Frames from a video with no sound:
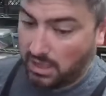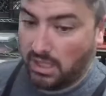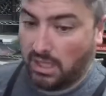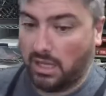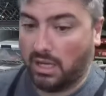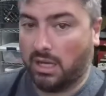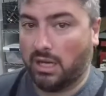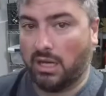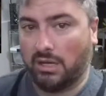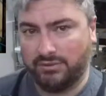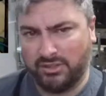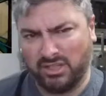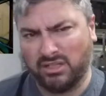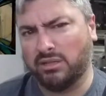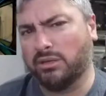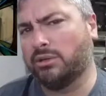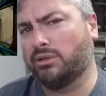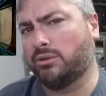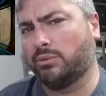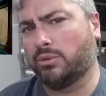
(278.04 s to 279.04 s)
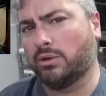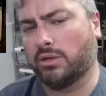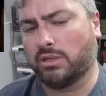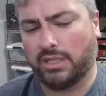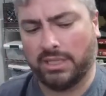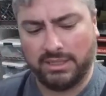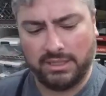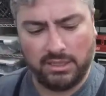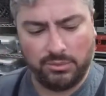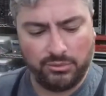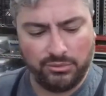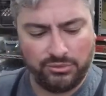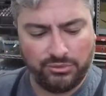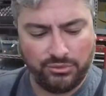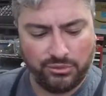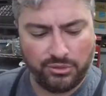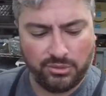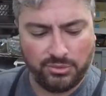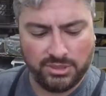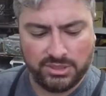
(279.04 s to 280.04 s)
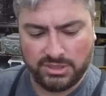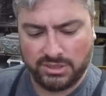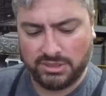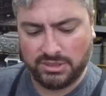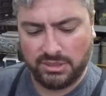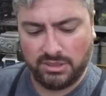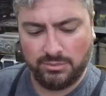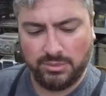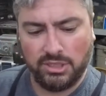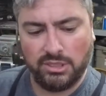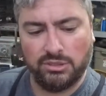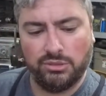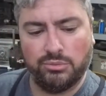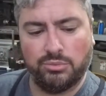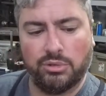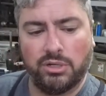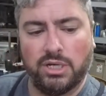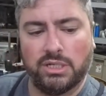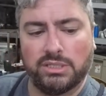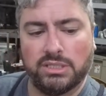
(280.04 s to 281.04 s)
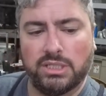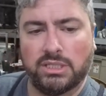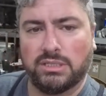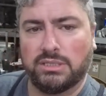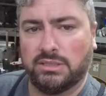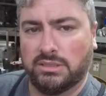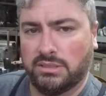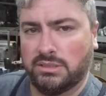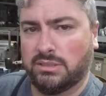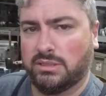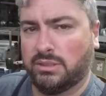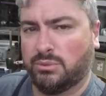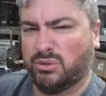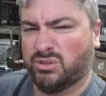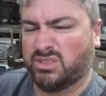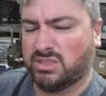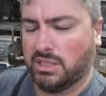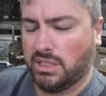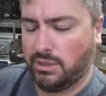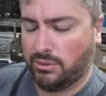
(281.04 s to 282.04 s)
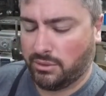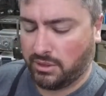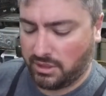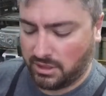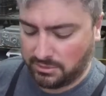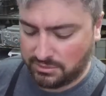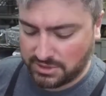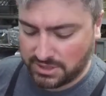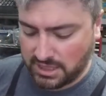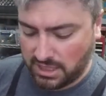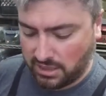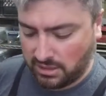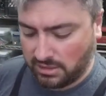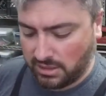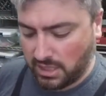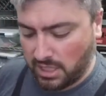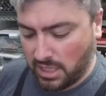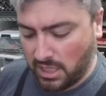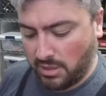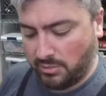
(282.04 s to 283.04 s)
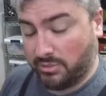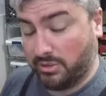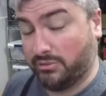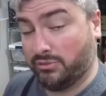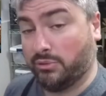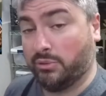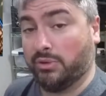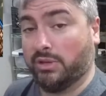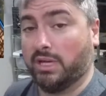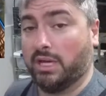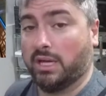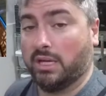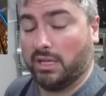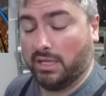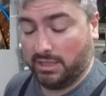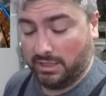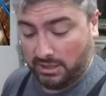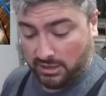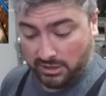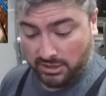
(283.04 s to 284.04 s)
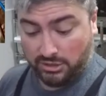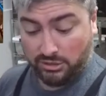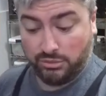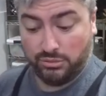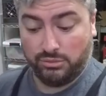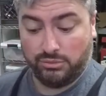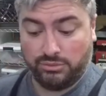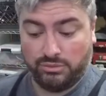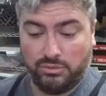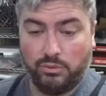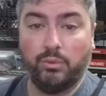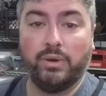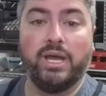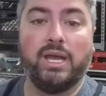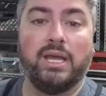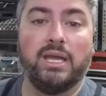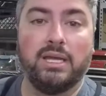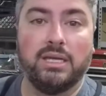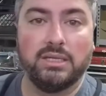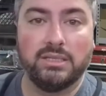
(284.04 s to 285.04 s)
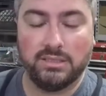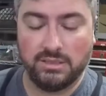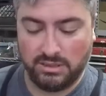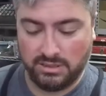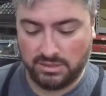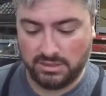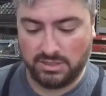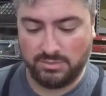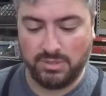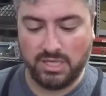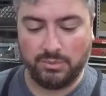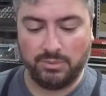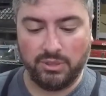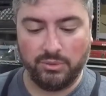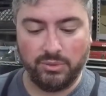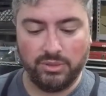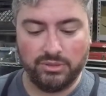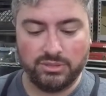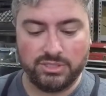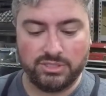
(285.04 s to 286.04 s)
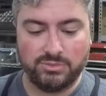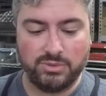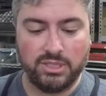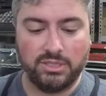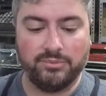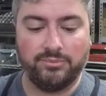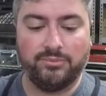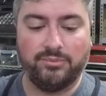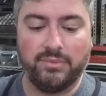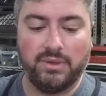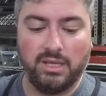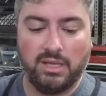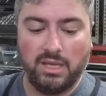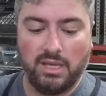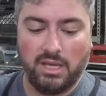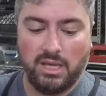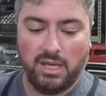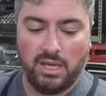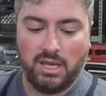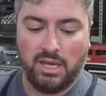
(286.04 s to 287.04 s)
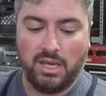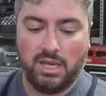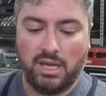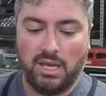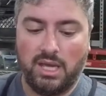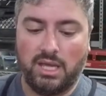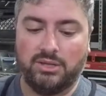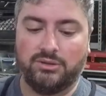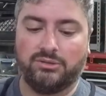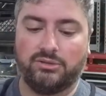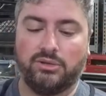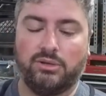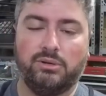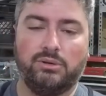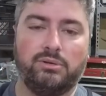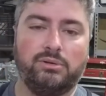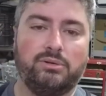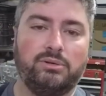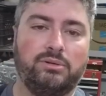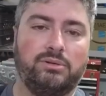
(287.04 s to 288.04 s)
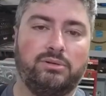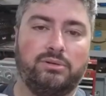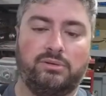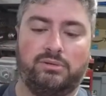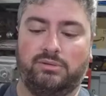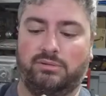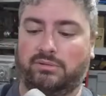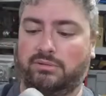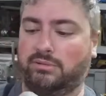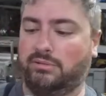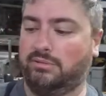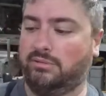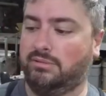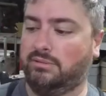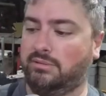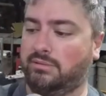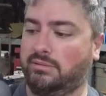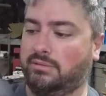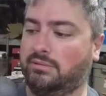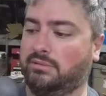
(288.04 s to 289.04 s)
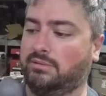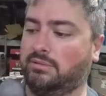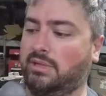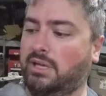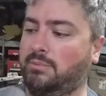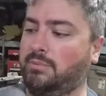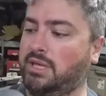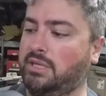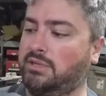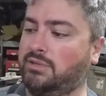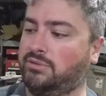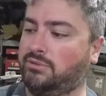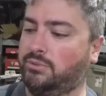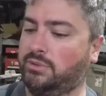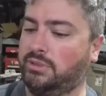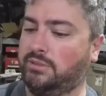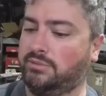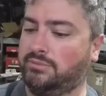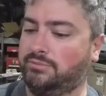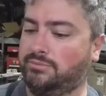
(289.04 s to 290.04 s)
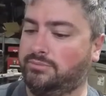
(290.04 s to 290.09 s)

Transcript: Uh, I've done a little work like that before, but this is going to be a new project, and we'll see how it comes out. Before that, I needed a new way to make my wheels spin. And so I made this wheel.